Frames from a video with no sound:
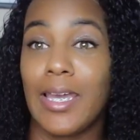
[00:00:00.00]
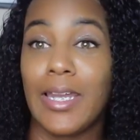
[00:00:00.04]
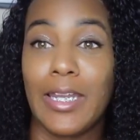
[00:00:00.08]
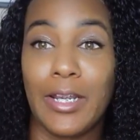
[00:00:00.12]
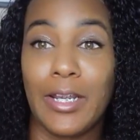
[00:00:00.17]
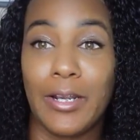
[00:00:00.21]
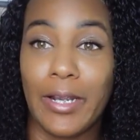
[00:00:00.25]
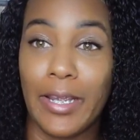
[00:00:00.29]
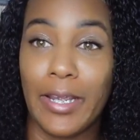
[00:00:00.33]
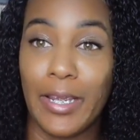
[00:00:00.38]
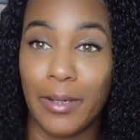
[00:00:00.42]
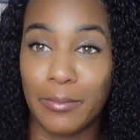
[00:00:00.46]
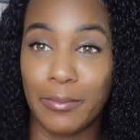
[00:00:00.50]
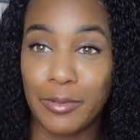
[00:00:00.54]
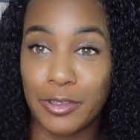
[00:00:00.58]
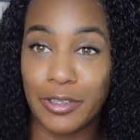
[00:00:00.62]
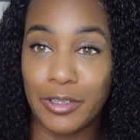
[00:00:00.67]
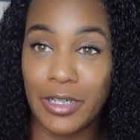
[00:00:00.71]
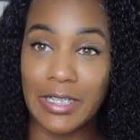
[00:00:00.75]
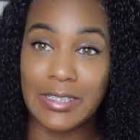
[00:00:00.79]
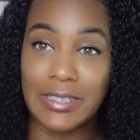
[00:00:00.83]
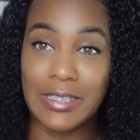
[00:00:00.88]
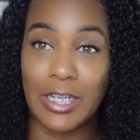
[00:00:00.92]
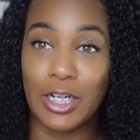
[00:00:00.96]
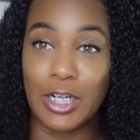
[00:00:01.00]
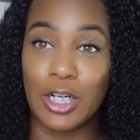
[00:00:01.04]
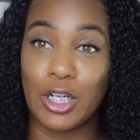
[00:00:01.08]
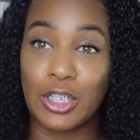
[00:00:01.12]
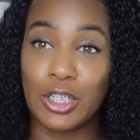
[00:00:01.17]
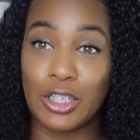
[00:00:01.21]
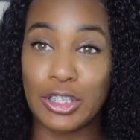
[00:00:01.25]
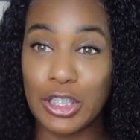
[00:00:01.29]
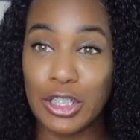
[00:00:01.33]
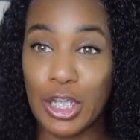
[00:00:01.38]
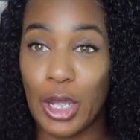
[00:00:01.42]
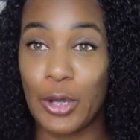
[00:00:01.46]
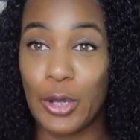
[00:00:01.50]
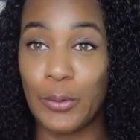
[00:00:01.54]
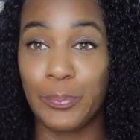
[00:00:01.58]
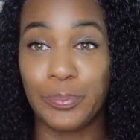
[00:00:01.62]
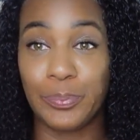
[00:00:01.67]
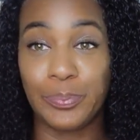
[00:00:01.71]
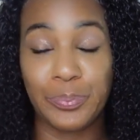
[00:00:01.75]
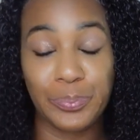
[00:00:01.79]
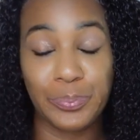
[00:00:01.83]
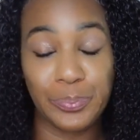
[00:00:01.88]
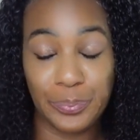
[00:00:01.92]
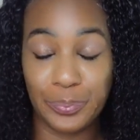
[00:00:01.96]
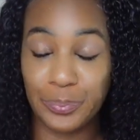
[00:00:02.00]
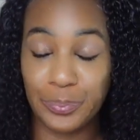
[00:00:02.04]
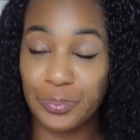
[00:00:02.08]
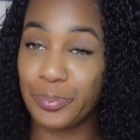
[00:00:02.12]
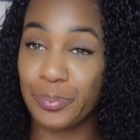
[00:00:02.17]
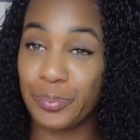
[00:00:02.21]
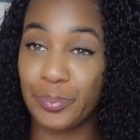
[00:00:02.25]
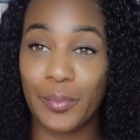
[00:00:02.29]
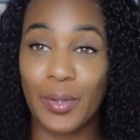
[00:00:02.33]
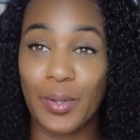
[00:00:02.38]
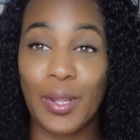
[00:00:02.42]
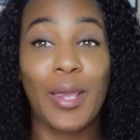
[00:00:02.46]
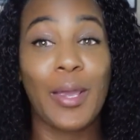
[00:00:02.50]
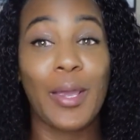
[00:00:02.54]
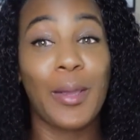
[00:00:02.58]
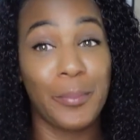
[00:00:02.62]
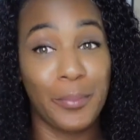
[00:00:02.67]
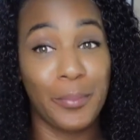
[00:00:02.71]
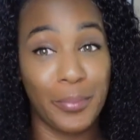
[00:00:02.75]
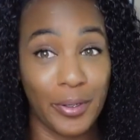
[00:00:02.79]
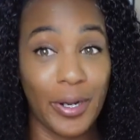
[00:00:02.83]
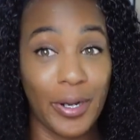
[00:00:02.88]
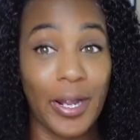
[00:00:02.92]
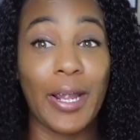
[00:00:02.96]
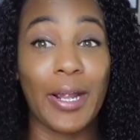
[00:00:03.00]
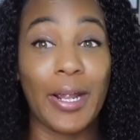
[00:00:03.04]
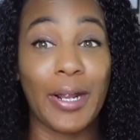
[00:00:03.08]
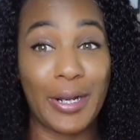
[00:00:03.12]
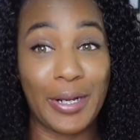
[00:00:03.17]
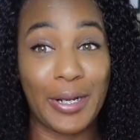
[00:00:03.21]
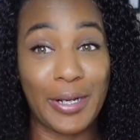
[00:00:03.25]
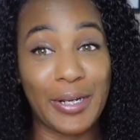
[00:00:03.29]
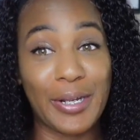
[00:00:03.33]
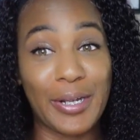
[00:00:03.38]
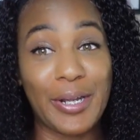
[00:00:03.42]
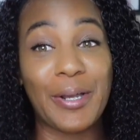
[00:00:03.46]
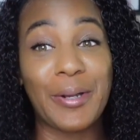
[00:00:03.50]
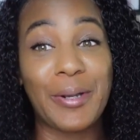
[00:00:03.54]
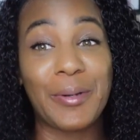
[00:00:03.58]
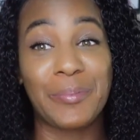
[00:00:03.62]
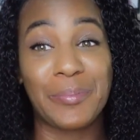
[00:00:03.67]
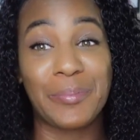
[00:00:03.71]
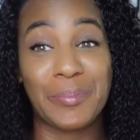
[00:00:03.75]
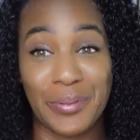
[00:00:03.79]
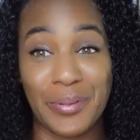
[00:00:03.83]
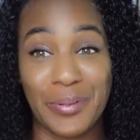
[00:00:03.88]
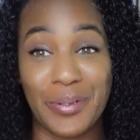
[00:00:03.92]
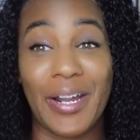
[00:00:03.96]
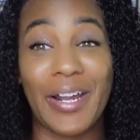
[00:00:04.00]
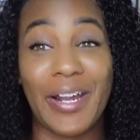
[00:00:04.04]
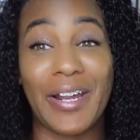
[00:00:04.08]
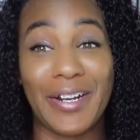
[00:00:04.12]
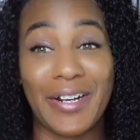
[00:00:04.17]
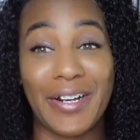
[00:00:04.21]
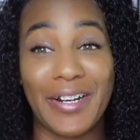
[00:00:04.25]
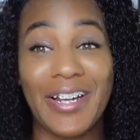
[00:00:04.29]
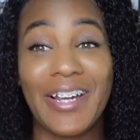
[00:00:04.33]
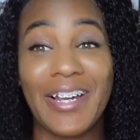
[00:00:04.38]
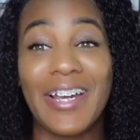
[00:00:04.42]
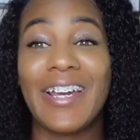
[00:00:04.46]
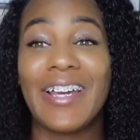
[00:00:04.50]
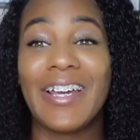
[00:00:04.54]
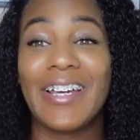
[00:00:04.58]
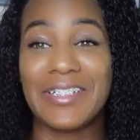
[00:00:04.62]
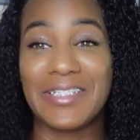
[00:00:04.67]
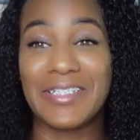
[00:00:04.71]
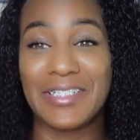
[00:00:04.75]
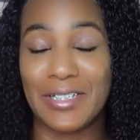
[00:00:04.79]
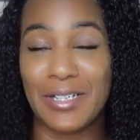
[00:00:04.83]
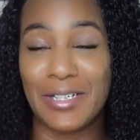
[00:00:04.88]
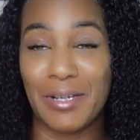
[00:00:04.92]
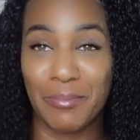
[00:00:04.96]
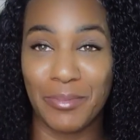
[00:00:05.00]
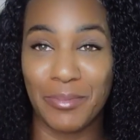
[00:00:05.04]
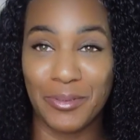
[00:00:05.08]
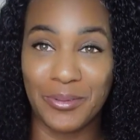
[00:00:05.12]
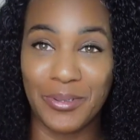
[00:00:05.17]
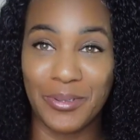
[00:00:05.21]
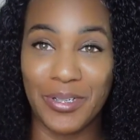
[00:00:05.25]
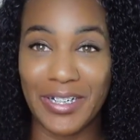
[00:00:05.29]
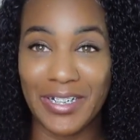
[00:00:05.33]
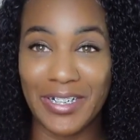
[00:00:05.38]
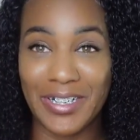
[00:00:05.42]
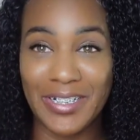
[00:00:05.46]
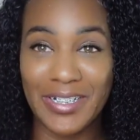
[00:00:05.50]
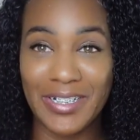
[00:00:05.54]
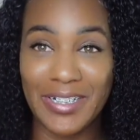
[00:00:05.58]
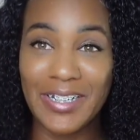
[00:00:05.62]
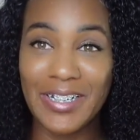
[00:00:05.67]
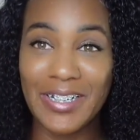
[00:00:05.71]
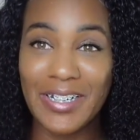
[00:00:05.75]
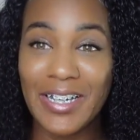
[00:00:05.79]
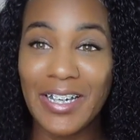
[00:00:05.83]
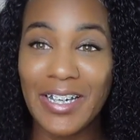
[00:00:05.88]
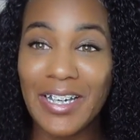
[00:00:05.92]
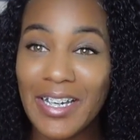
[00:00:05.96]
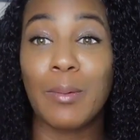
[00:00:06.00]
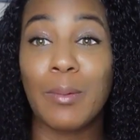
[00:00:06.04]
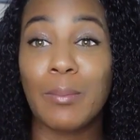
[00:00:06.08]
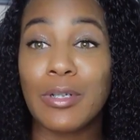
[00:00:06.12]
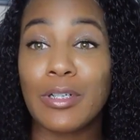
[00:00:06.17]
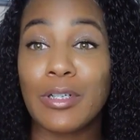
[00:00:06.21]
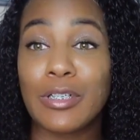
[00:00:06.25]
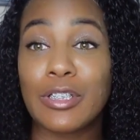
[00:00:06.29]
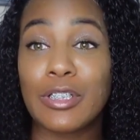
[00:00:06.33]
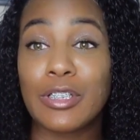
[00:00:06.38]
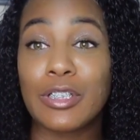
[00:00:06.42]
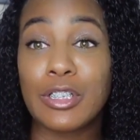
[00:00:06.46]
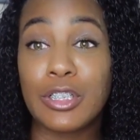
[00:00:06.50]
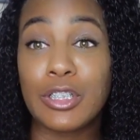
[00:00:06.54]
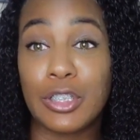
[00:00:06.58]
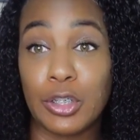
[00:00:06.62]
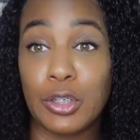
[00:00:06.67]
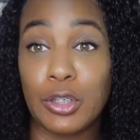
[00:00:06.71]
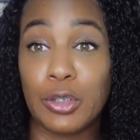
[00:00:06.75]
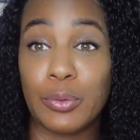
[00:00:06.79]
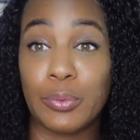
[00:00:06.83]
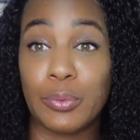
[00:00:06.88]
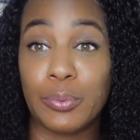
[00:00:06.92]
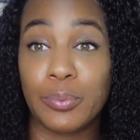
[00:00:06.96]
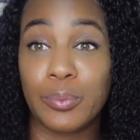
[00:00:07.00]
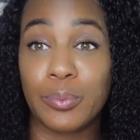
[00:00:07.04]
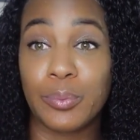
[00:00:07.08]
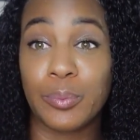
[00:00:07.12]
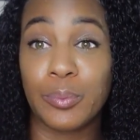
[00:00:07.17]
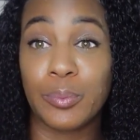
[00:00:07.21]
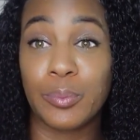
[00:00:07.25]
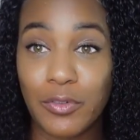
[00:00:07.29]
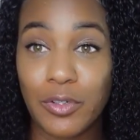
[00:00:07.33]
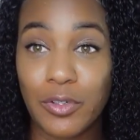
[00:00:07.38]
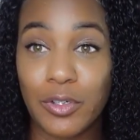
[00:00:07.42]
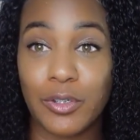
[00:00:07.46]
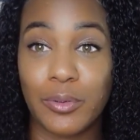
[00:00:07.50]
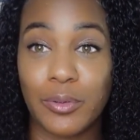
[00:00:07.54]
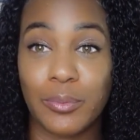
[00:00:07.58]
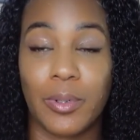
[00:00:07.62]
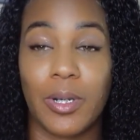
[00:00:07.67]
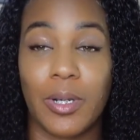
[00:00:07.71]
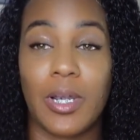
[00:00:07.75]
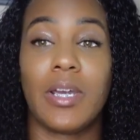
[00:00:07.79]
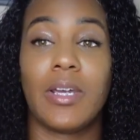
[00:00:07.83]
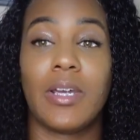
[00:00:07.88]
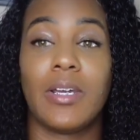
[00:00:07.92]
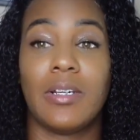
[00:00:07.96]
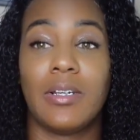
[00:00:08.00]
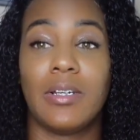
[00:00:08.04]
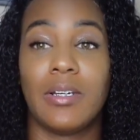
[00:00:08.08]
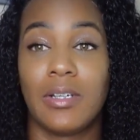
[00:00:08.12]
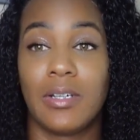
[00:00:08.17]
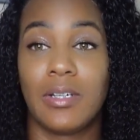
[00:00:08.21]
And here I am 2 days later. So, prayer is number 1. Number 2, after you pray,